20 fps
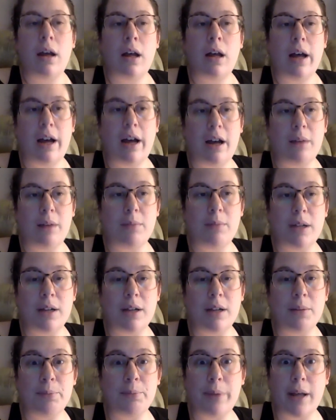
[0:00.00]

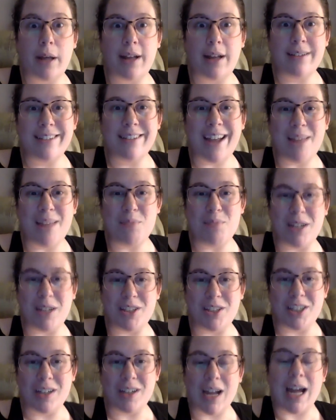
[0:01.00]
But I
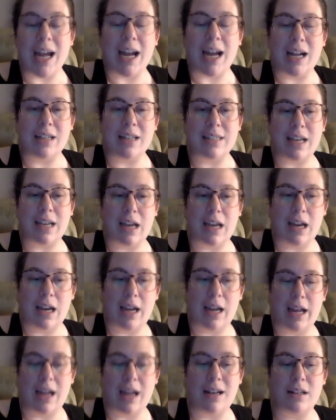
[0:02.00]
miss you guys,
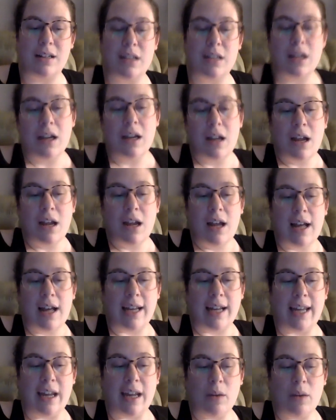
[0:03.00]
and I
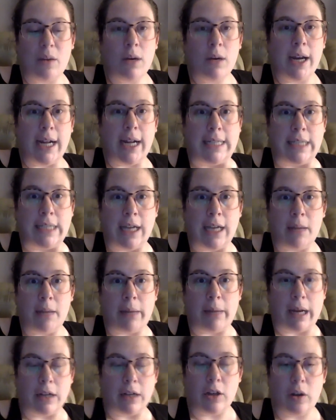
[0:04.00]
can't wait to get
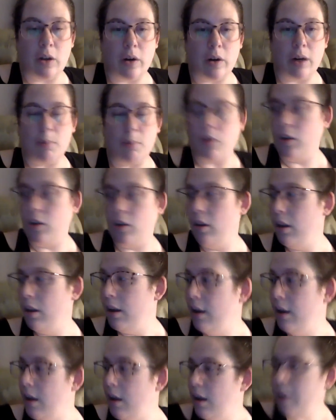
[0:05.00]
back to normal.
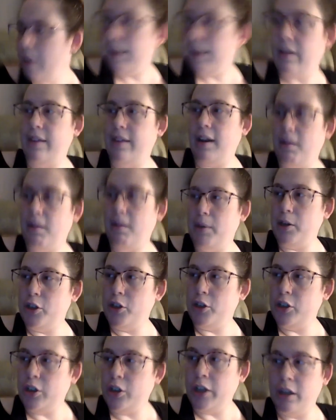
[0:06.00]
And then I'm going to
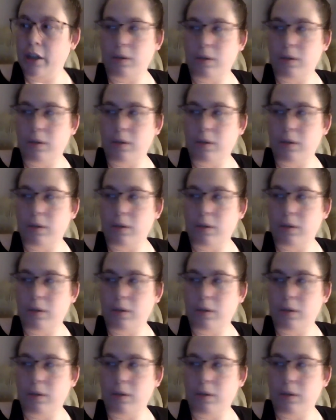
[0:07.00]
show you